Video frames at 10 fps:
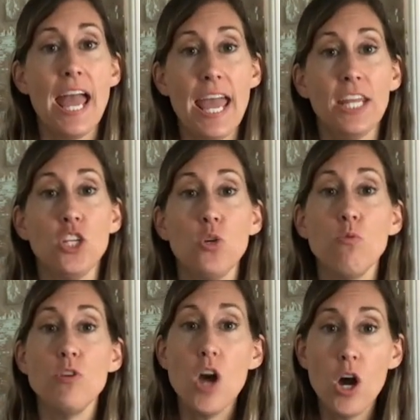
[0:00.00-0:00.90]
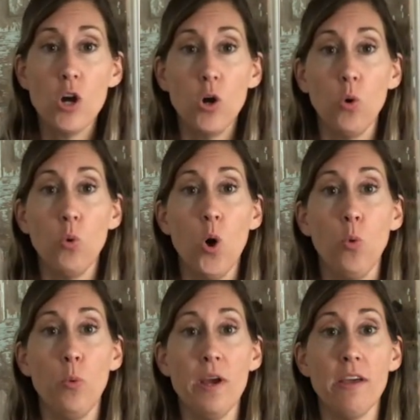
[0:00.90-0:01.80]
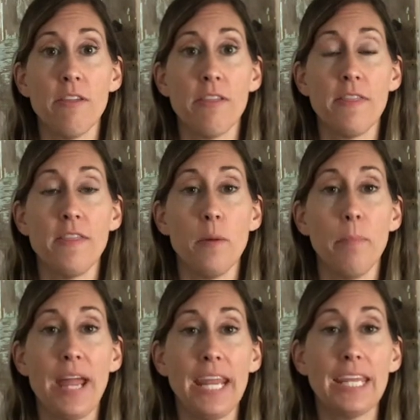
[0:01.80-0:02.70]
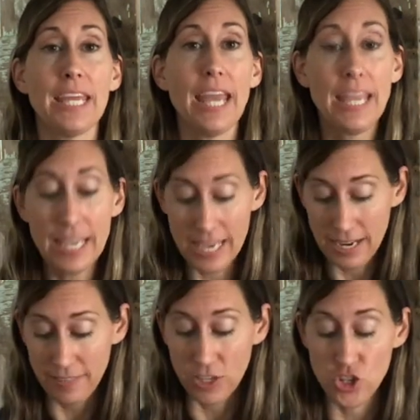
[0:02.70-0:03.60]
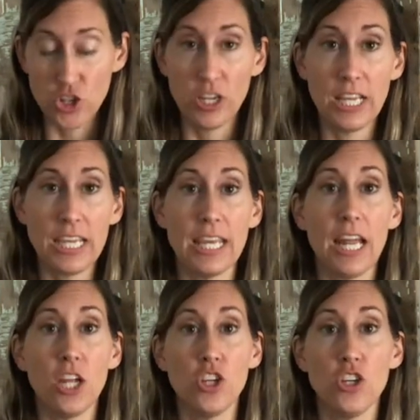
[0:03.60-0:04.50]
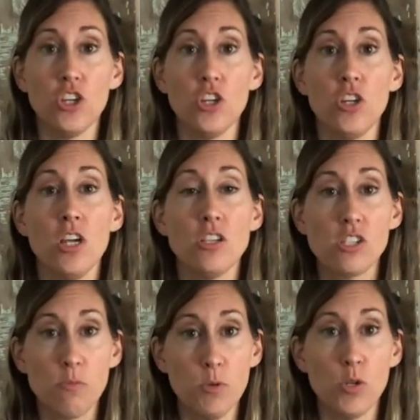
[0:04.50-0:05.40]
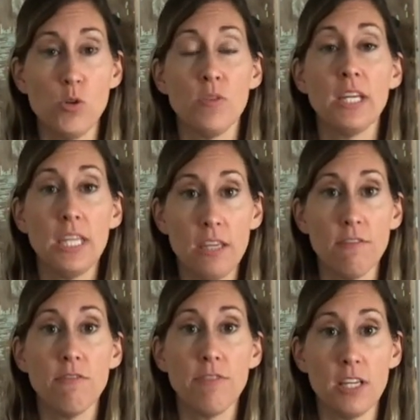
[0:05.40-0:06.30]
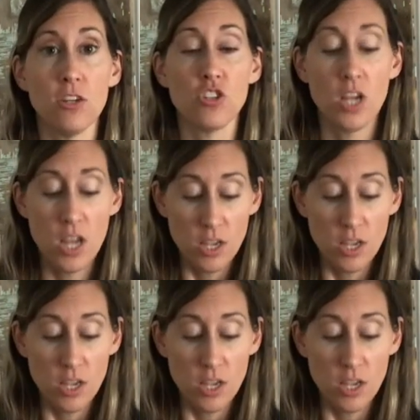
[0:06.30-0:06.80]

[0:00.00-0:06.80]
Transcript: and you know with the paint can that you're going to get a good, smooth, even finish.